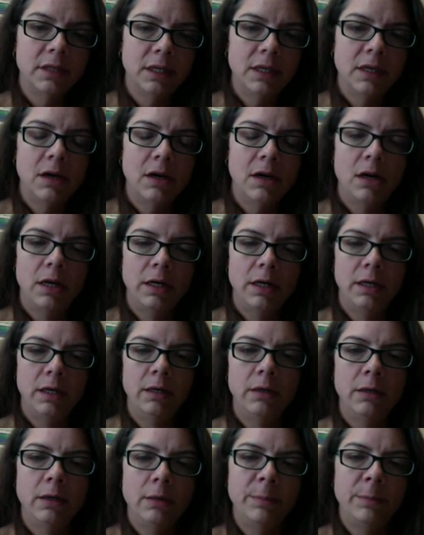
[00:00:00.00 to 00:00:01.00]
on
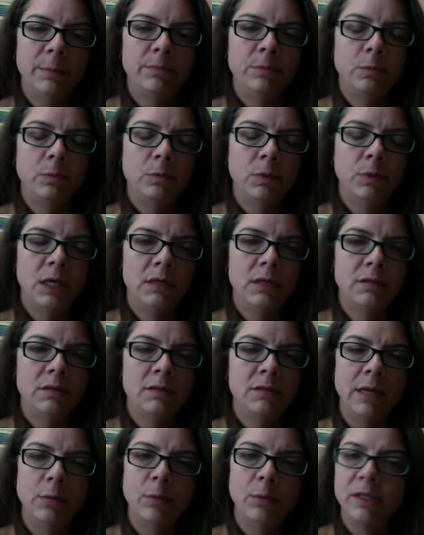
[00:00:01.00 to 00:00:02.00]
a
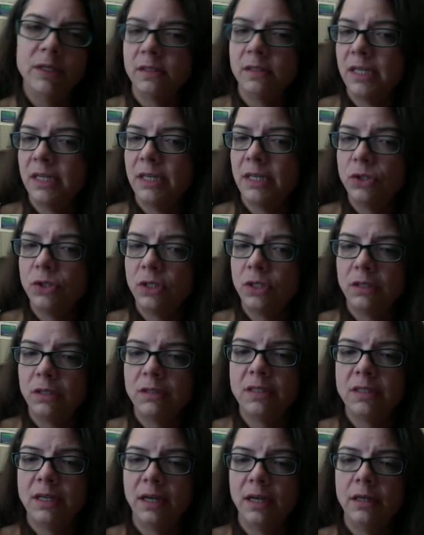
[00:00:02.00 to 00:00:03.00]
slide presentation
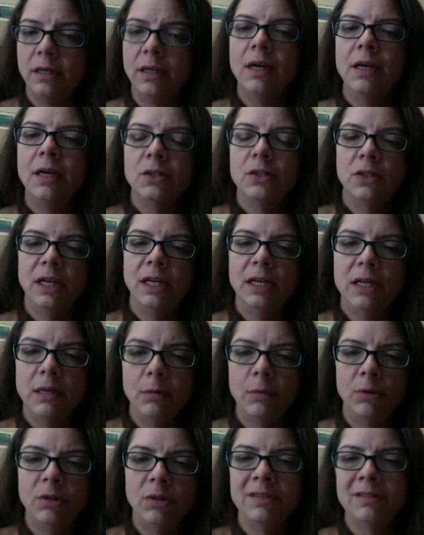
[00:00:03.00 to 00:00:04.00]
instead. So they
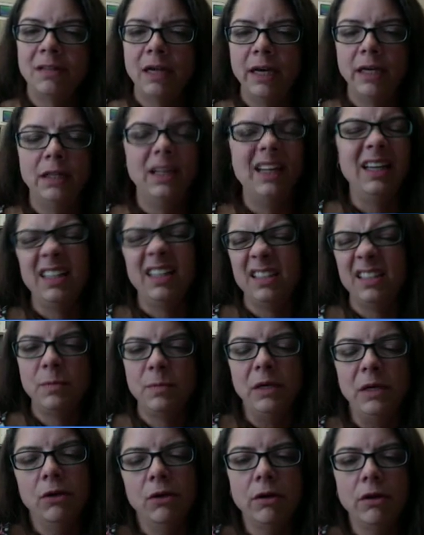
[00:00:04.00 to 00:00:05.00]
number the slide like in the
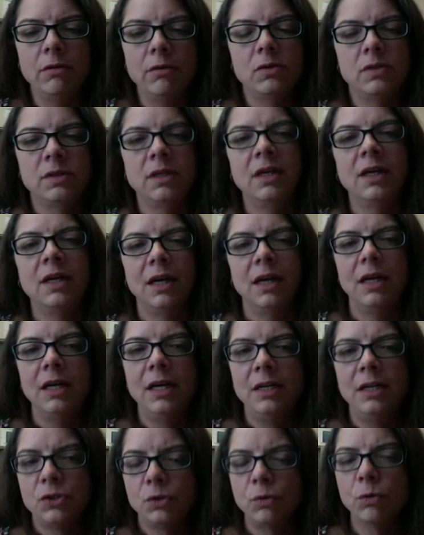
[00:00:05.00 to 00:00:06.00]
speaker notes, and
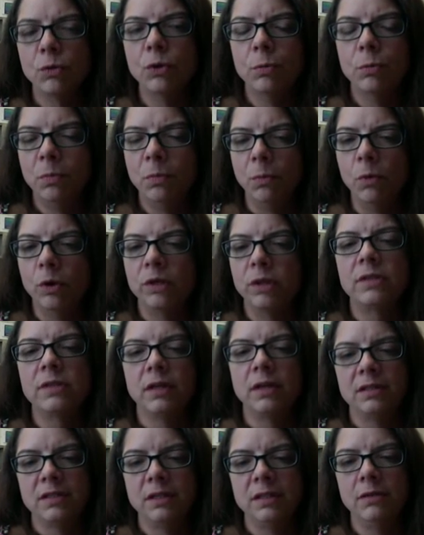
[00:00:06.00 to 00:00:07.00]
each group works
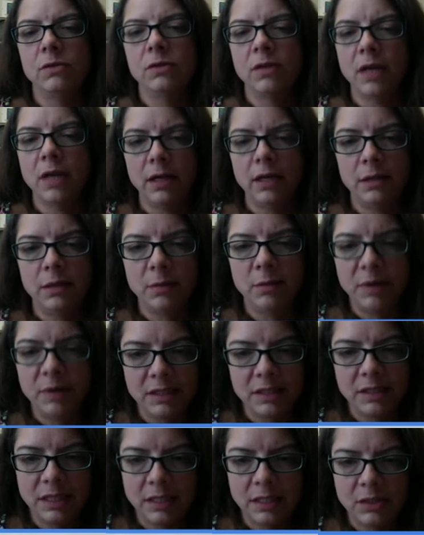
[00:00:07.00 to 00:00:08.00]
on a single slide in the
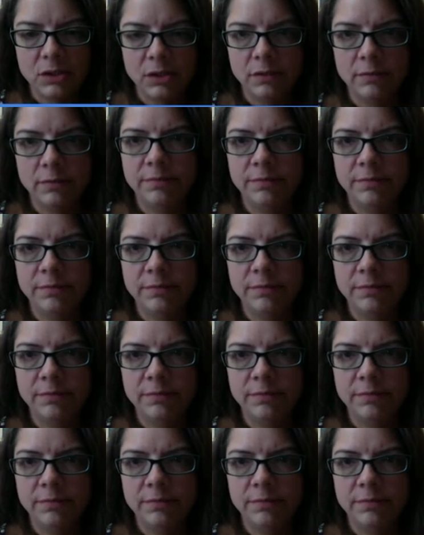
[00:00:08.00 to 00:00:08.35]
presentation.